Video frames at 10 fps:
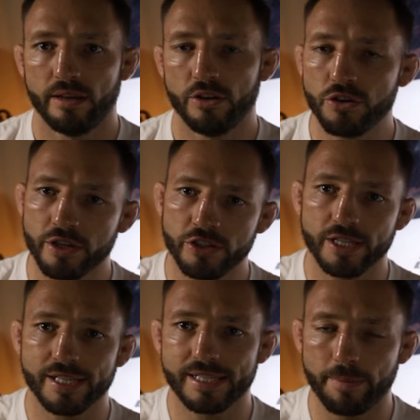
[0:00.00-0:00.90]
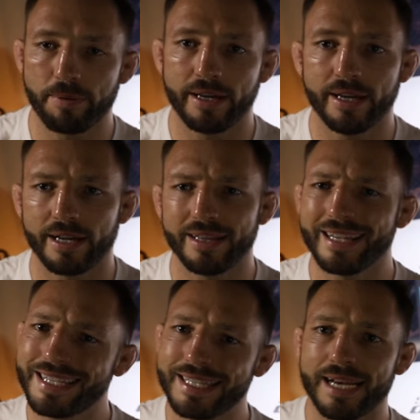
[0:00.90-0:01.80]
You can just step and kick. The
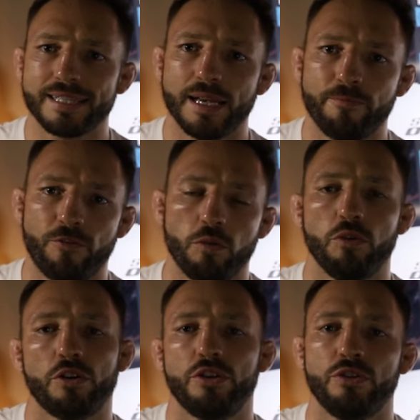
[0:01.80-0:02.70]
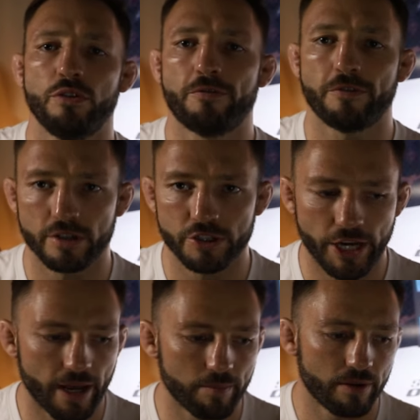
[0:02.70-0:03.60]
exact same footwork you do for a
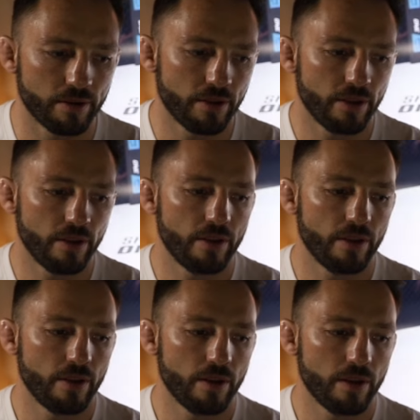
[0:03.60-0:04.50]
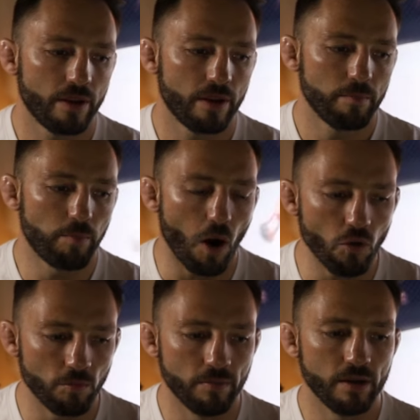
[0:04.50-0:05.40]
jab.
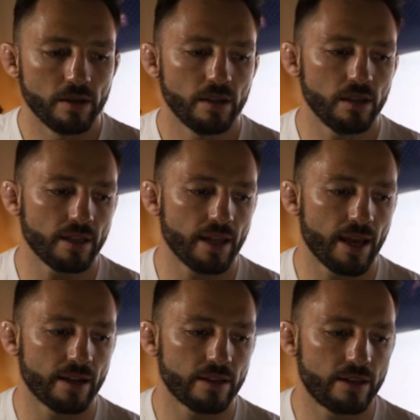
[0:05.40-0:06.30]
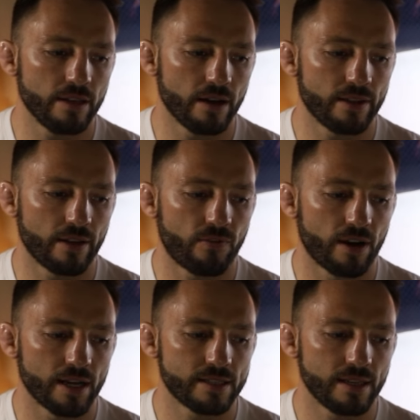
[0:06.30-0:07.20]
Boom. Look at that. God, that's
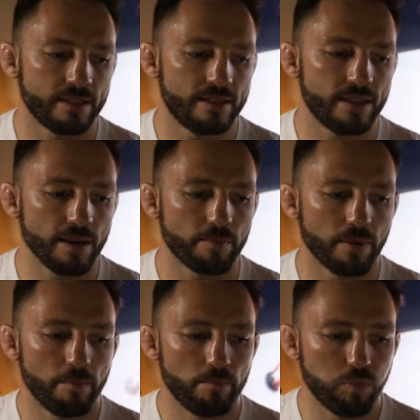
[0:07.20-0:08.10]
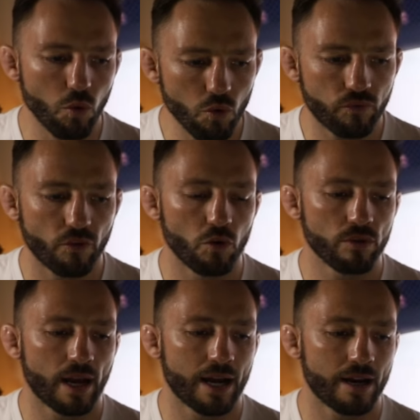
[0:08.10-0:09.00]
fast and deep. Boof. All
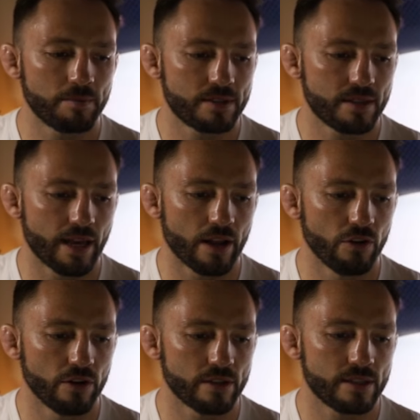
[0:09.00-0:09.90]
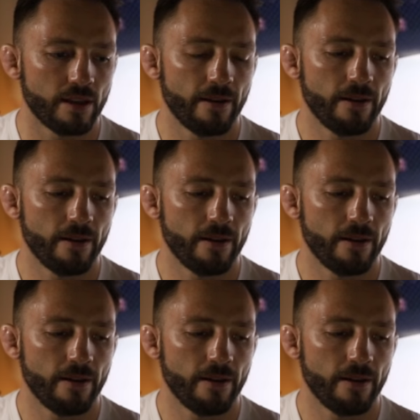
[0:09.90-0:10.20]
the arms. That hurts.